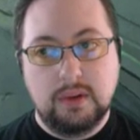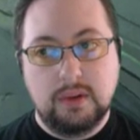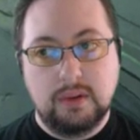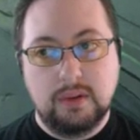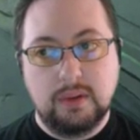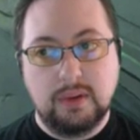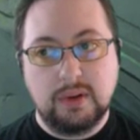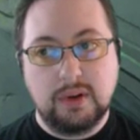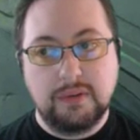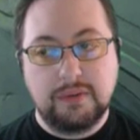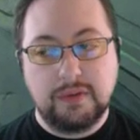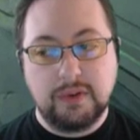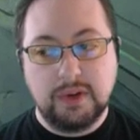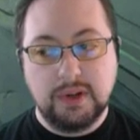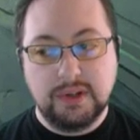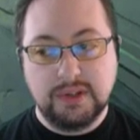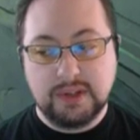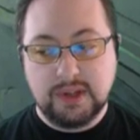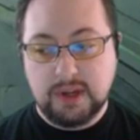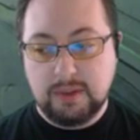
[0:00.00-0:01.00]

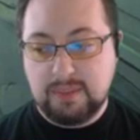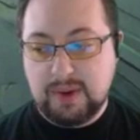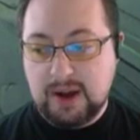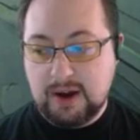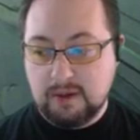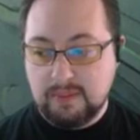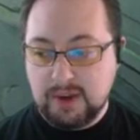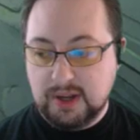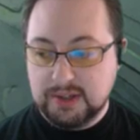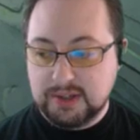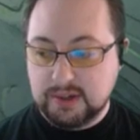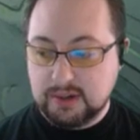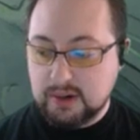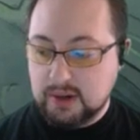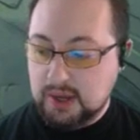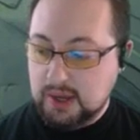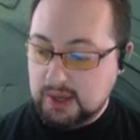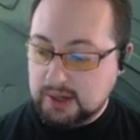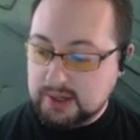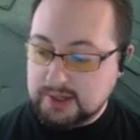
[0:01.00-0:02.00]
his Pyromancer?
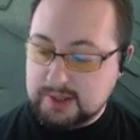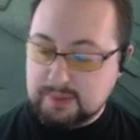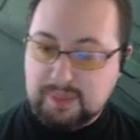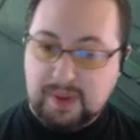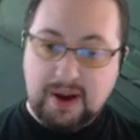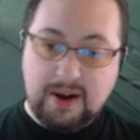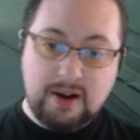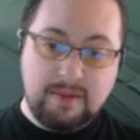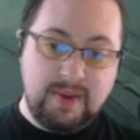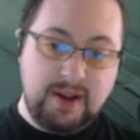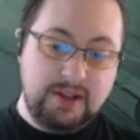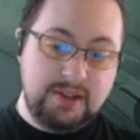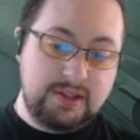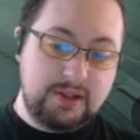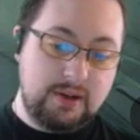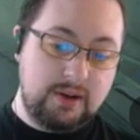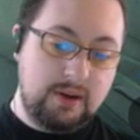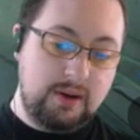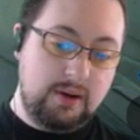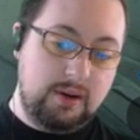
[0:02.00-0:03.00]
Because the
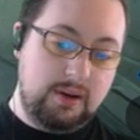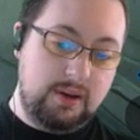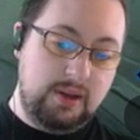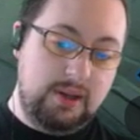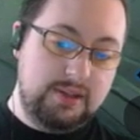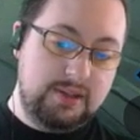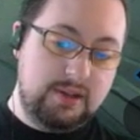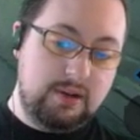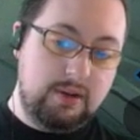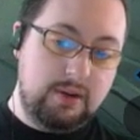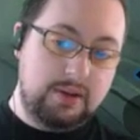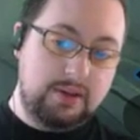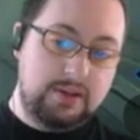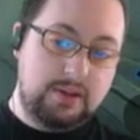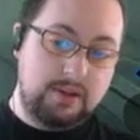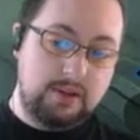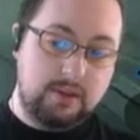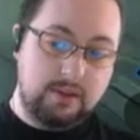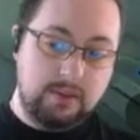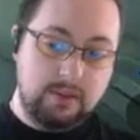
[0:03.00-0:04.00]
Pyromancer is going
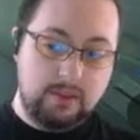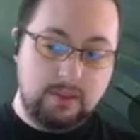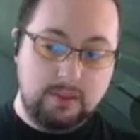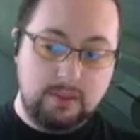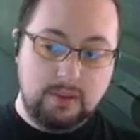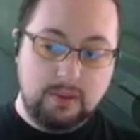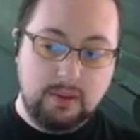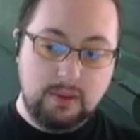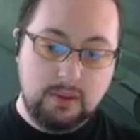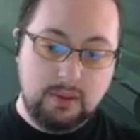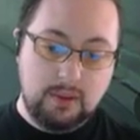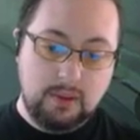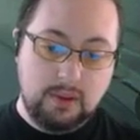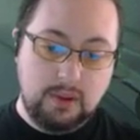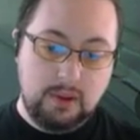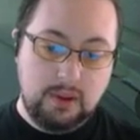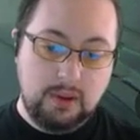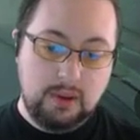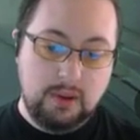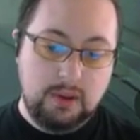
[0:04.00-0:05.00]
to
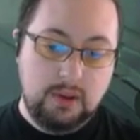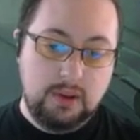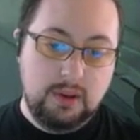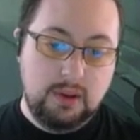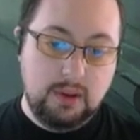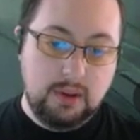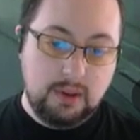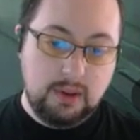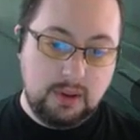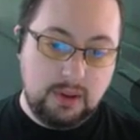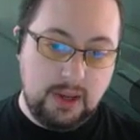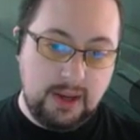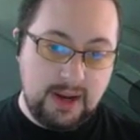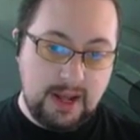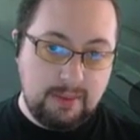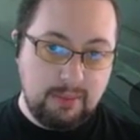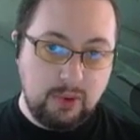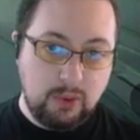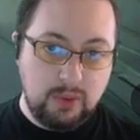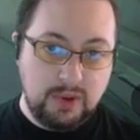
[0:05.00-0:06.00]

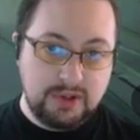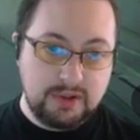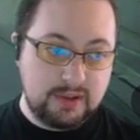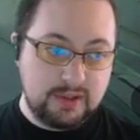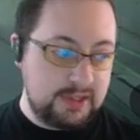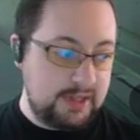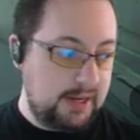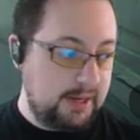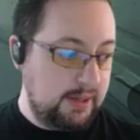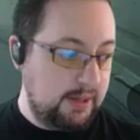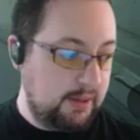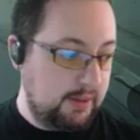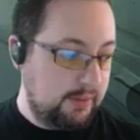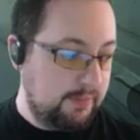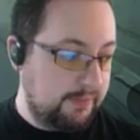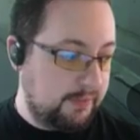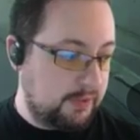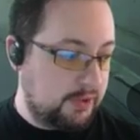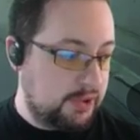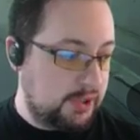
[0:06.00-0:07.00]
enable Wizard's Lightning
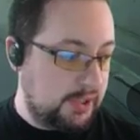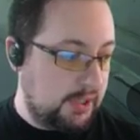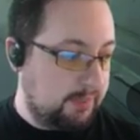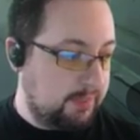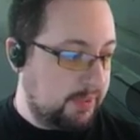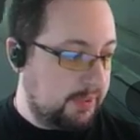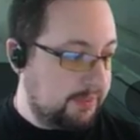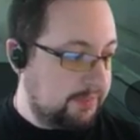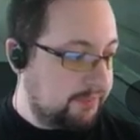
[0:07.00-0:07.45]
for cheap.